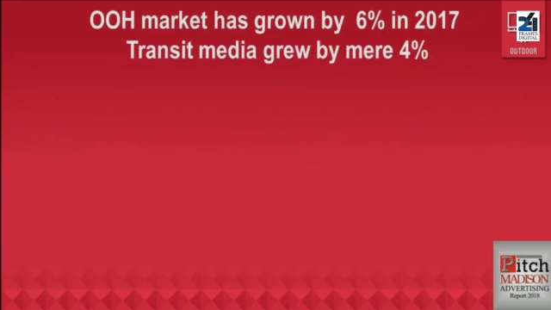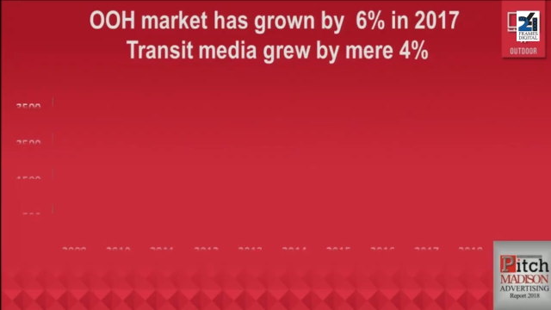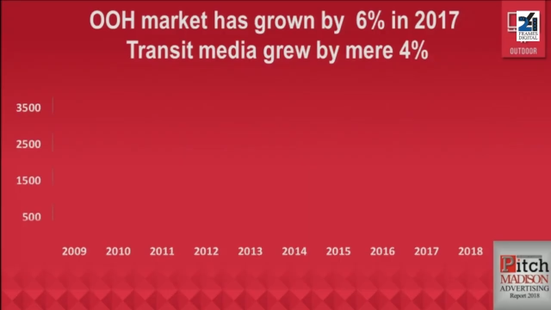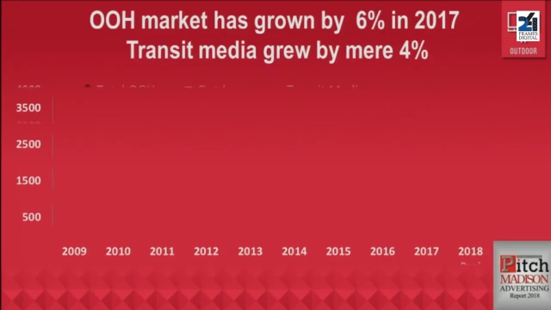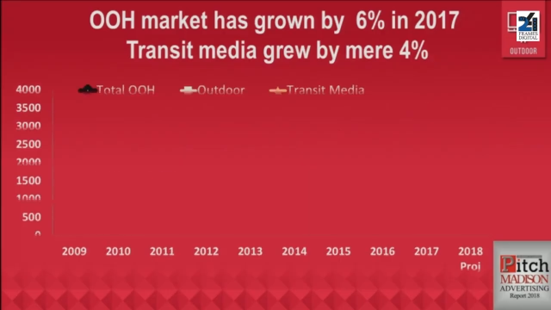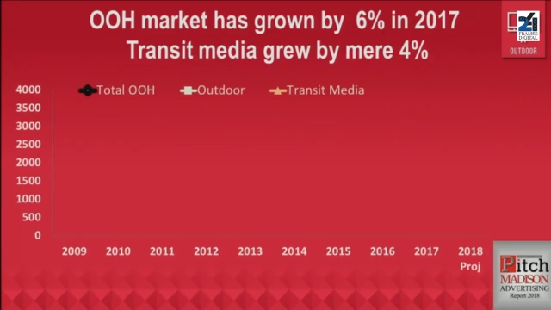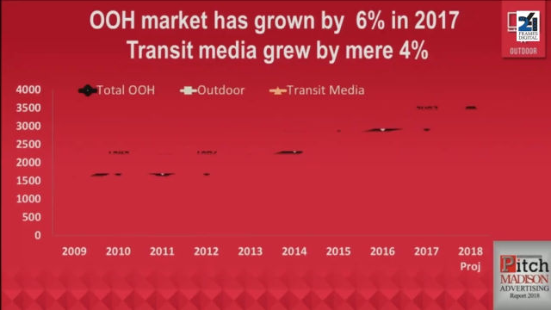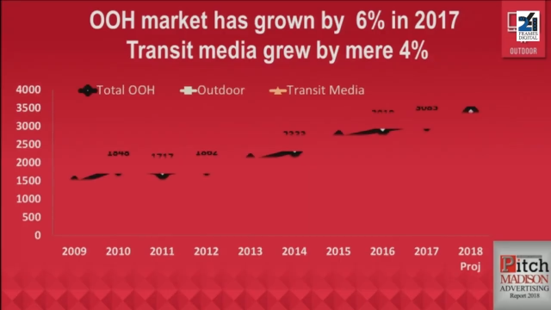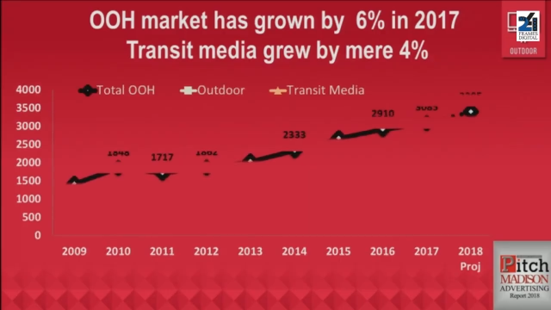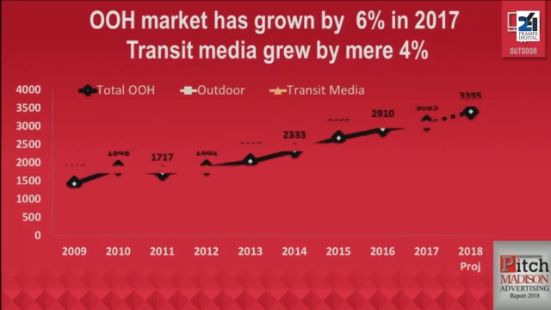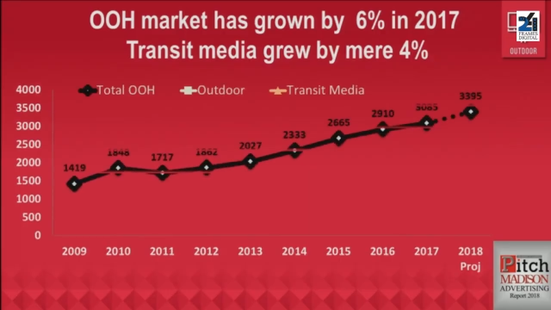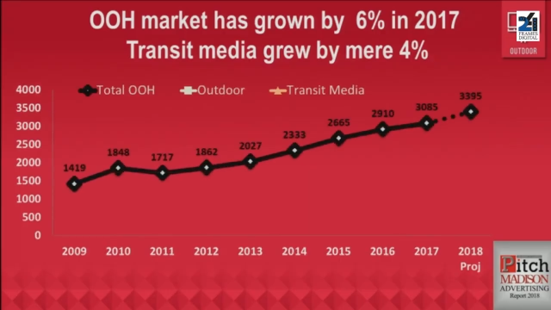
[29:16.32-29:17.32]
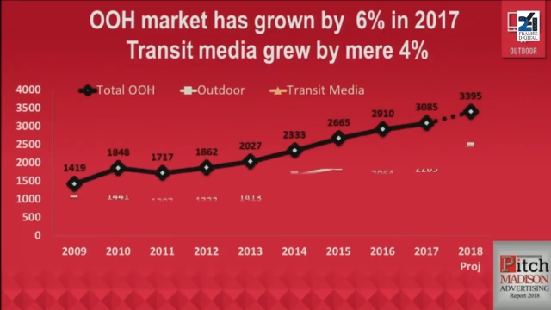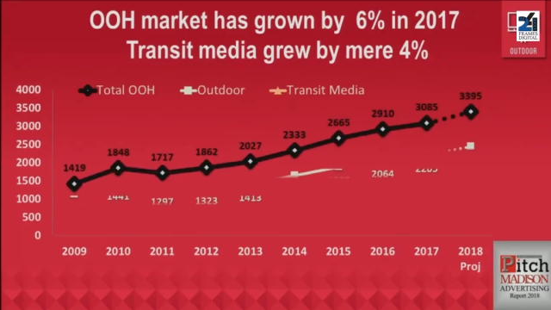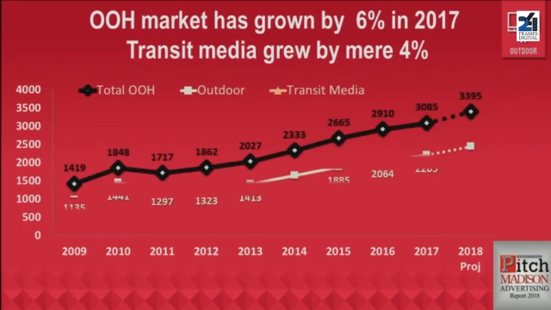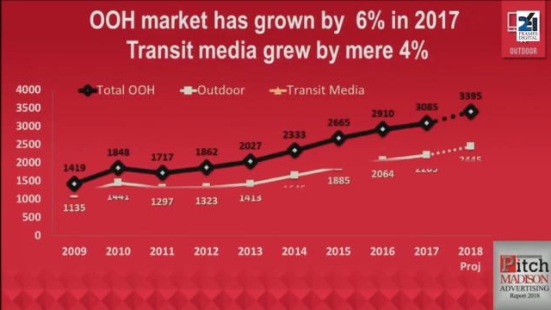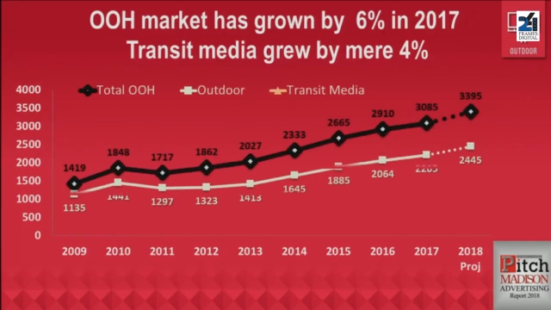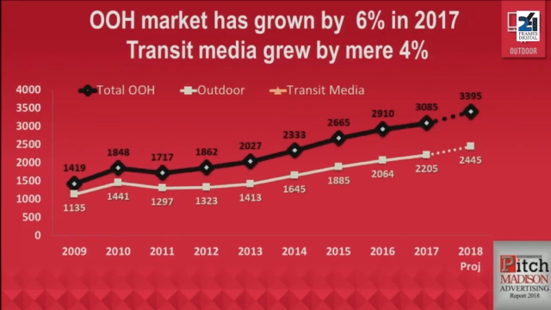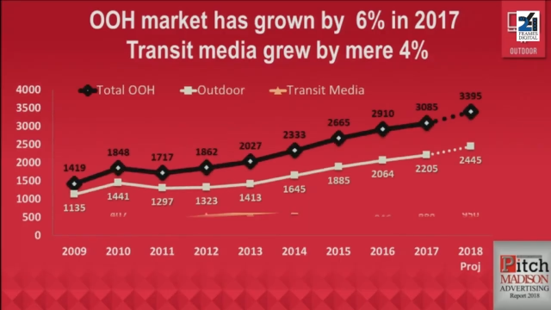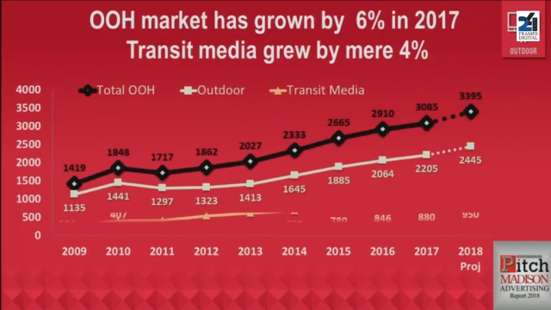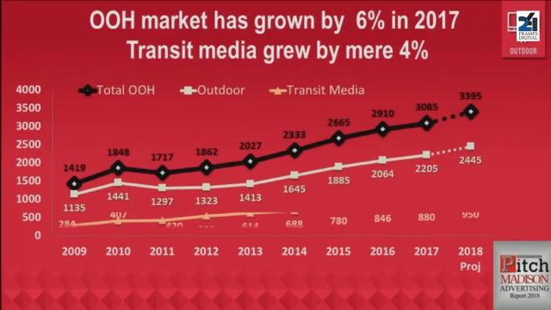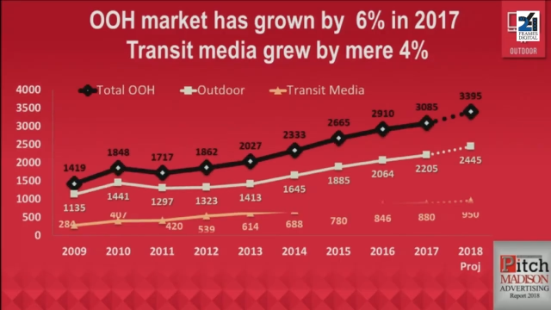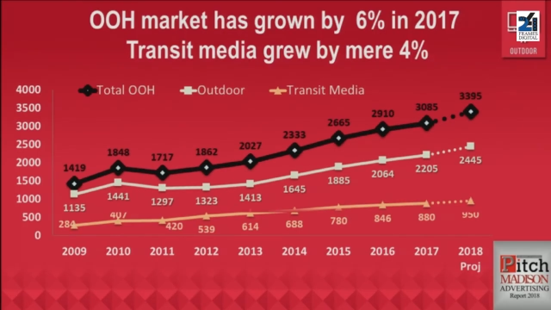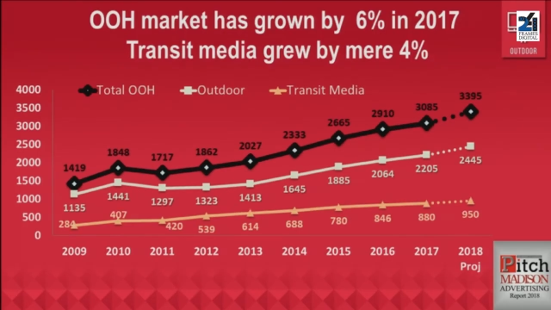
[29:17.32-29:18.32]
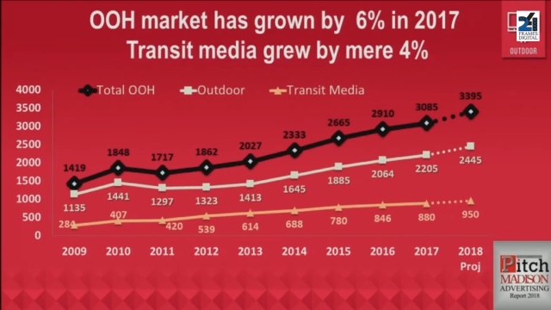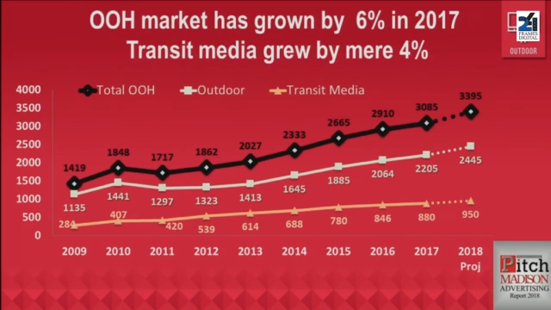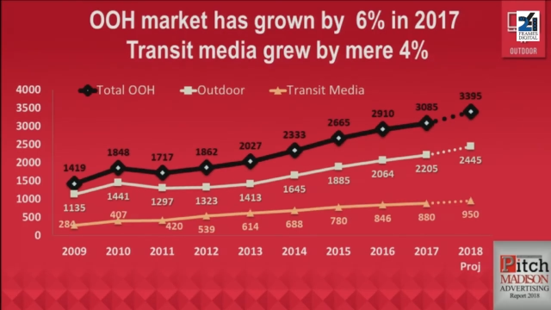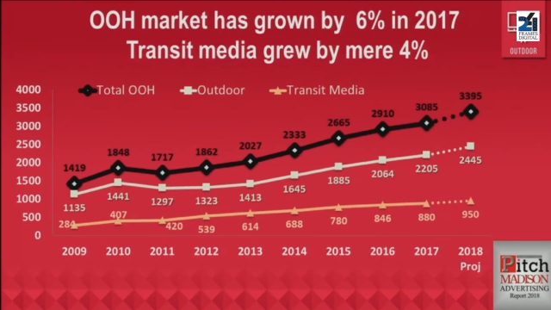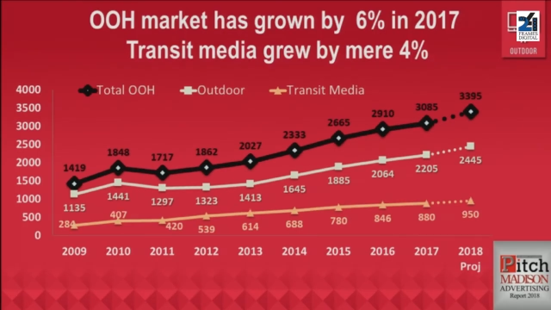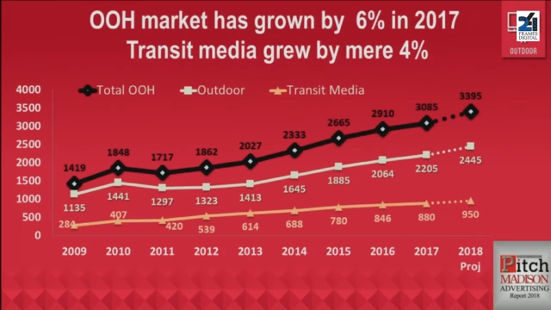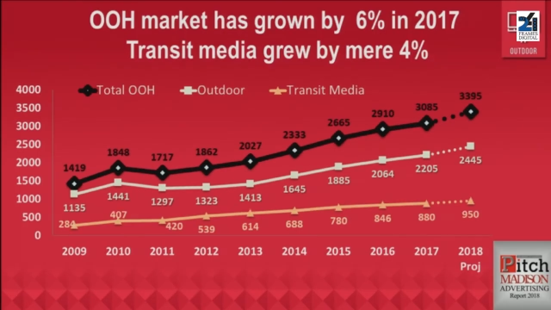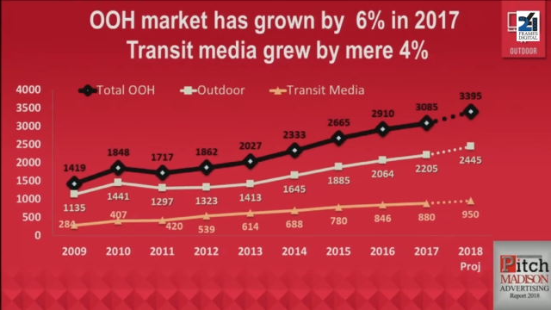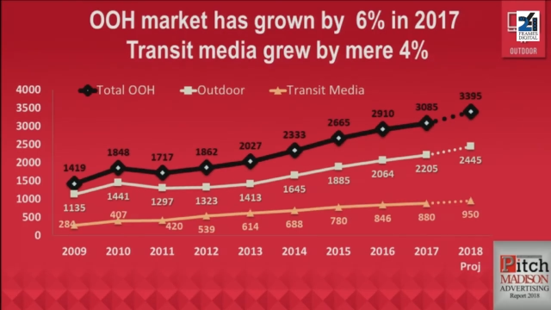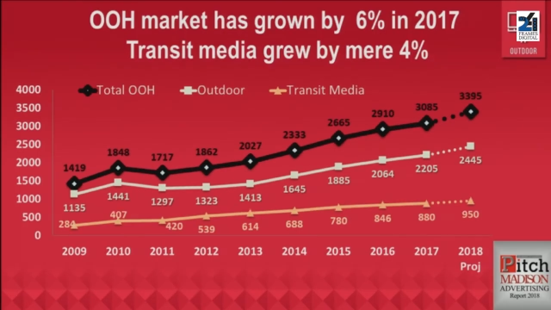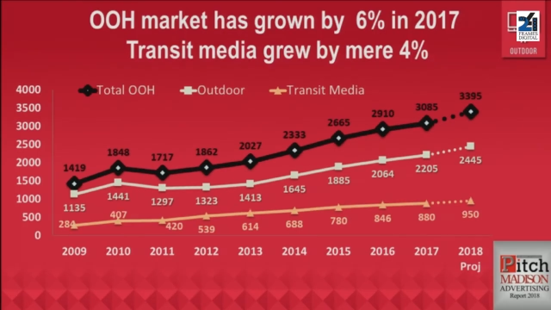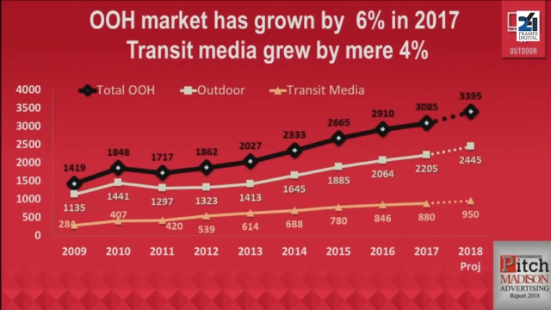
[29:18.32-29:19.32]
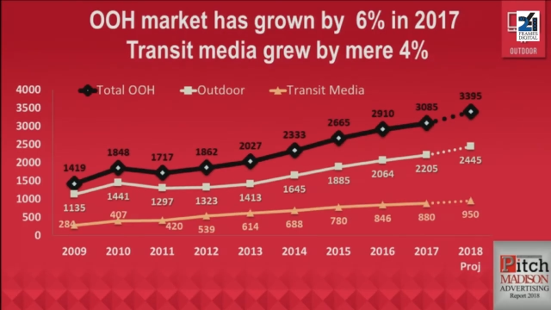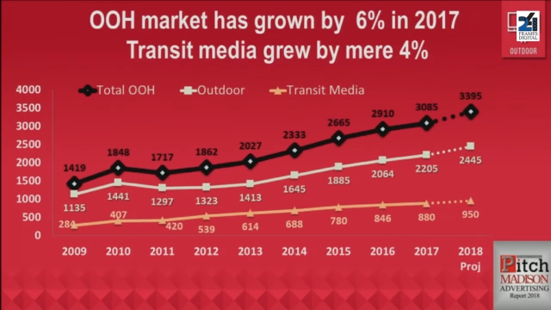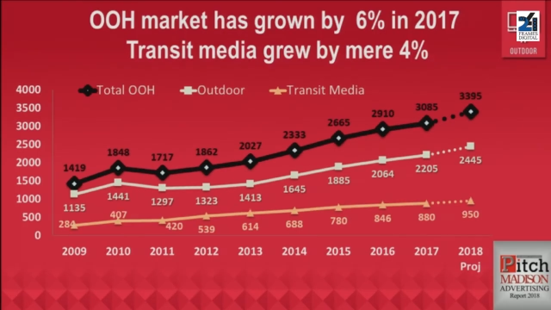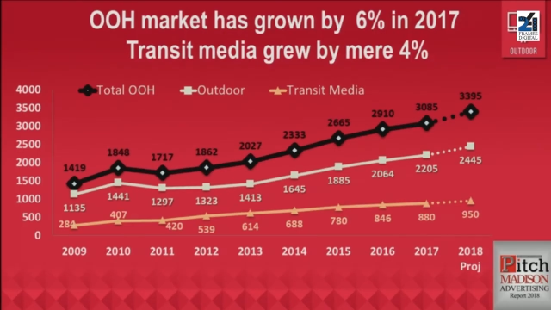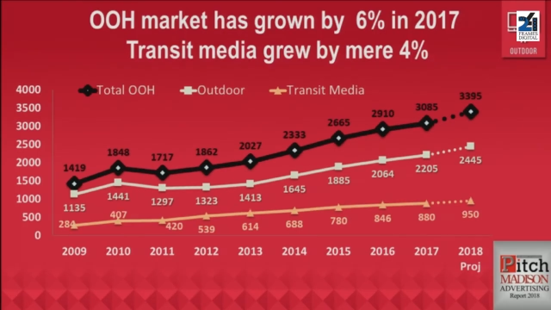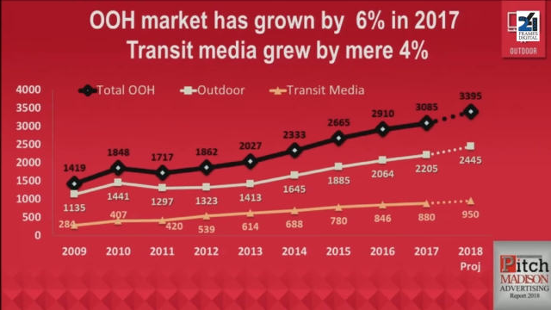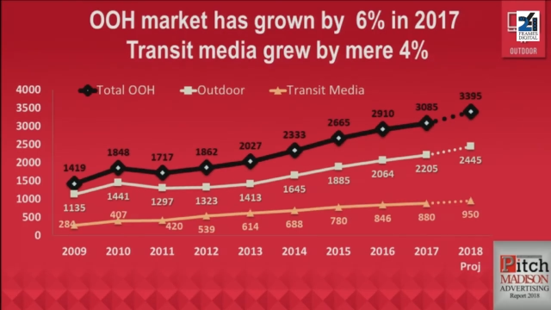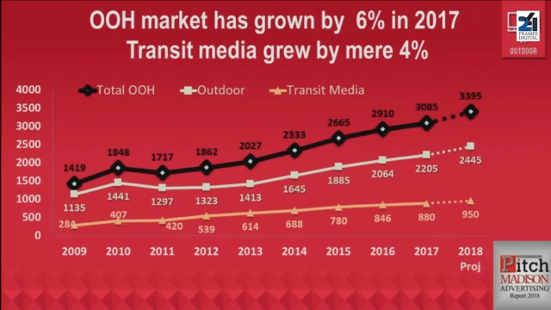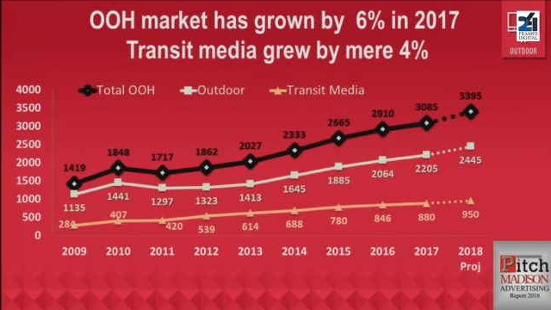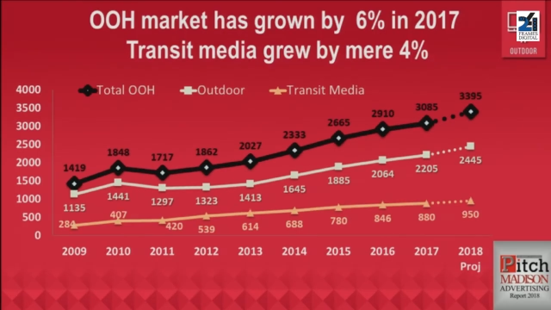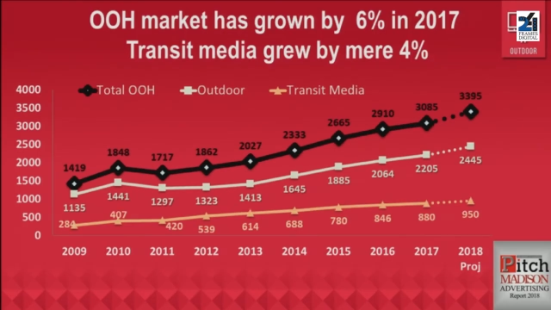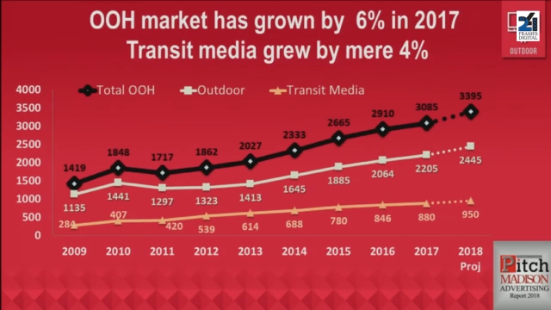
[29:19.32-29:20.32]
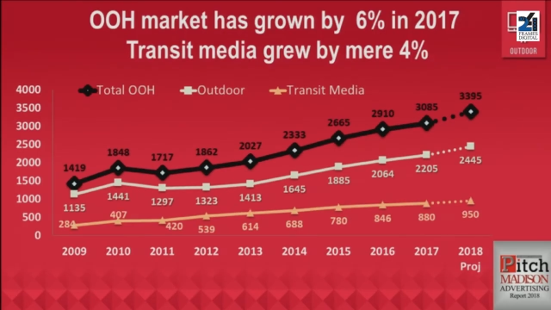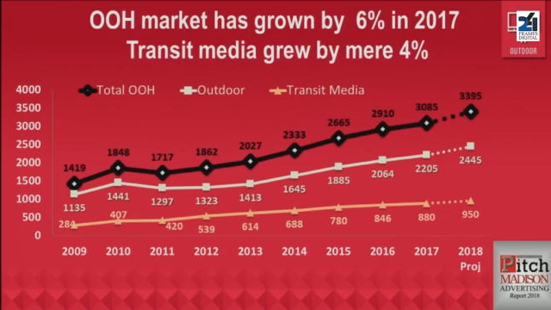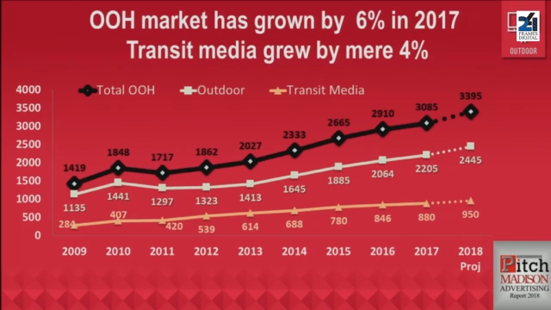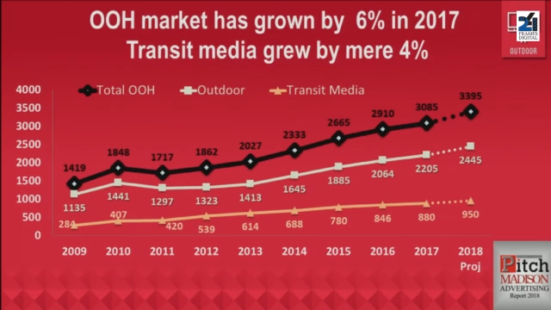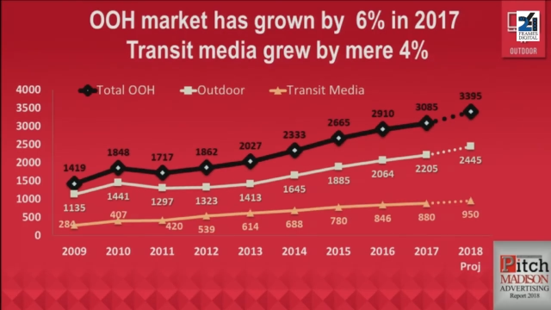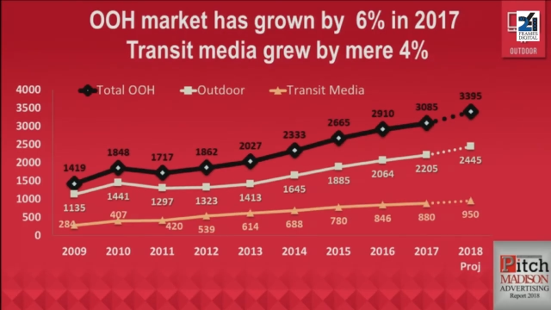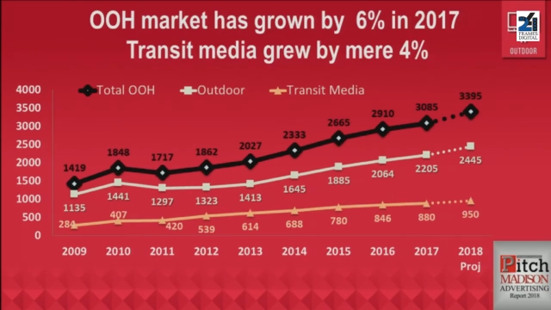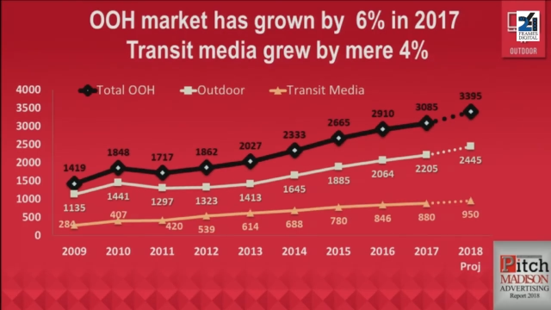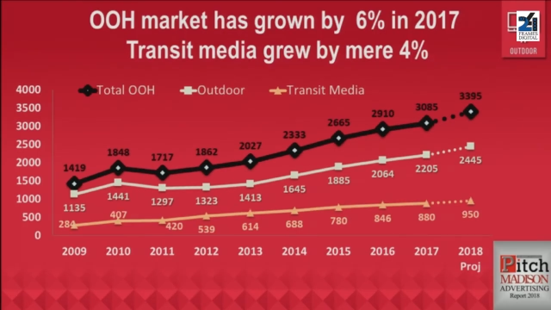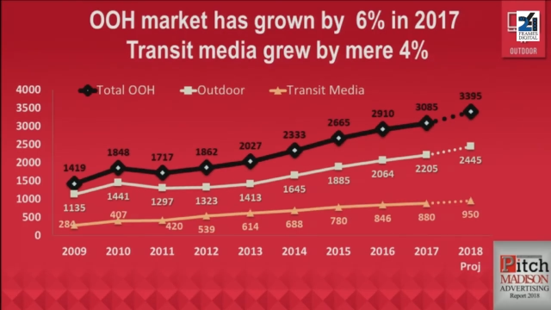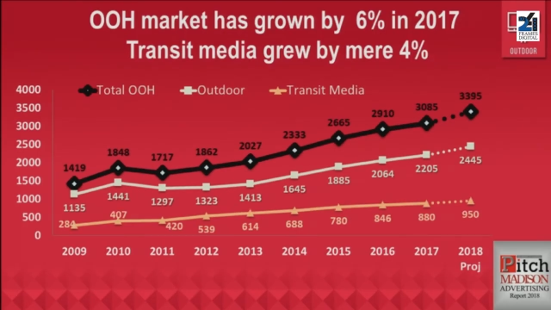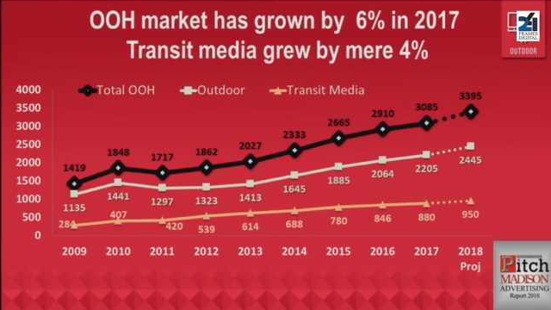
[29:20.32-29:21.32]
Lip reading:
Nobody's mouth can be seen.